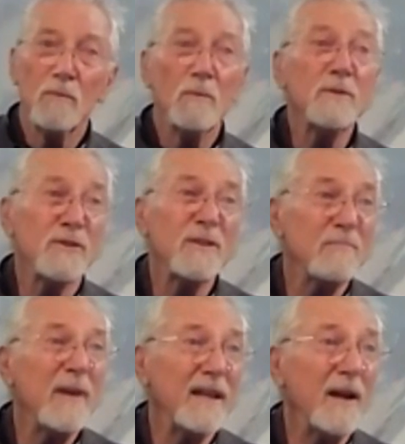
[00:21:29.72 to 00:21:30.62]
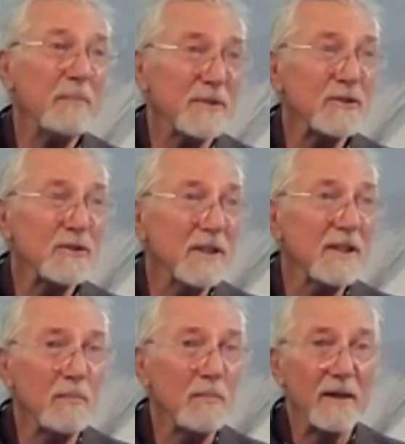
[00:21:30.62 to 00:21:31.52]
we'll sort of make up a story
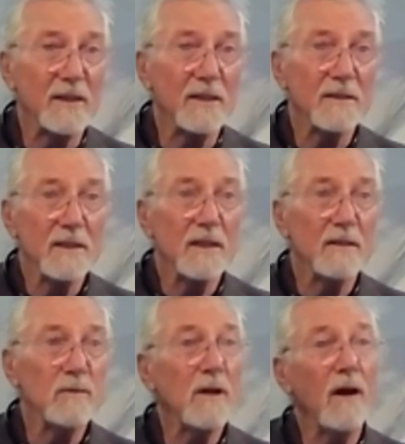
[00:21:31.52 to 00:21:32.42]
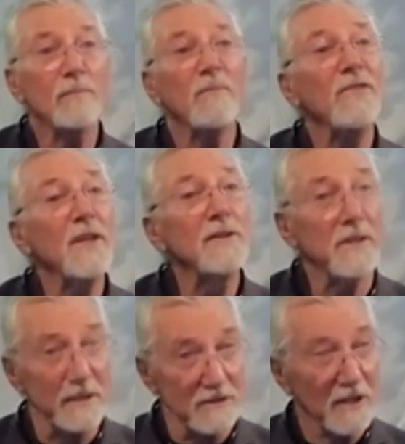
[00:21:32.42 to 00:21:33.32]
about it. We'll call them
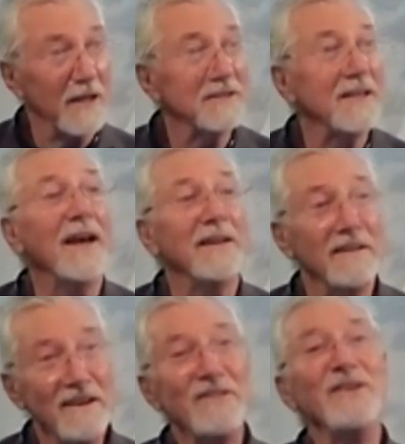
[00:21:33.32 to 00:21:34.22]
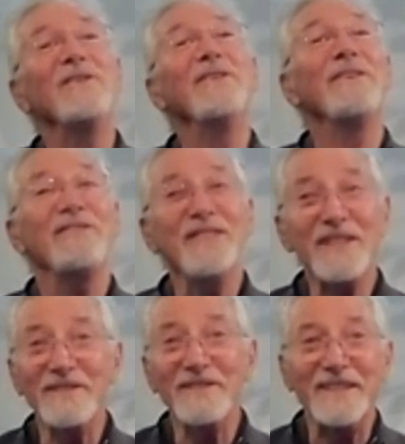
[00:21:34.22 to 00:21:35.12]
theories. How's that? They're a
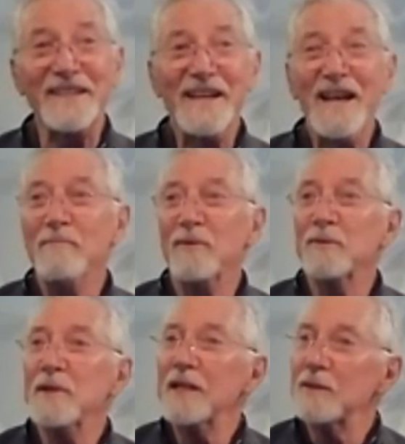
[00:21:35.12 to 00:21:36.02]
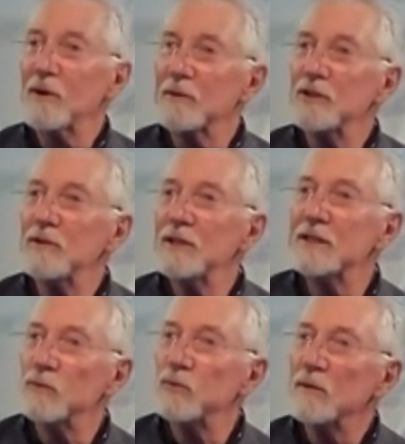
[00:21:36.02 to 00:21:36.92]
theory. But really what we're doing
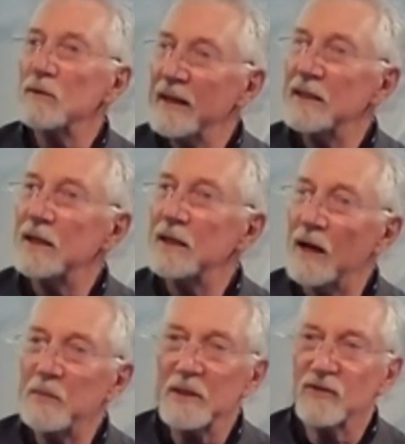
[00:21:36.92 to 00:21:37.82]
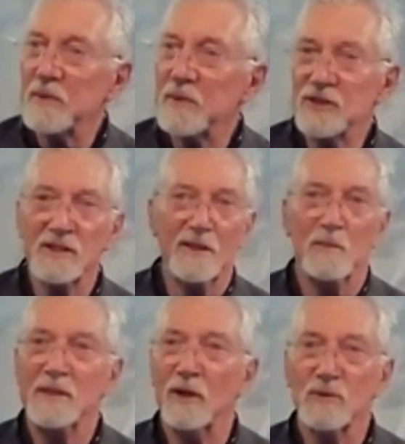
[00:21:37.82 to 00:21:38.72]
is we're making up information that
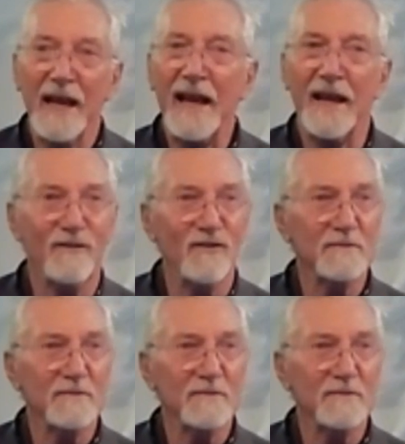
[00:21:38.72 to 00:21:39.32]
we don't have.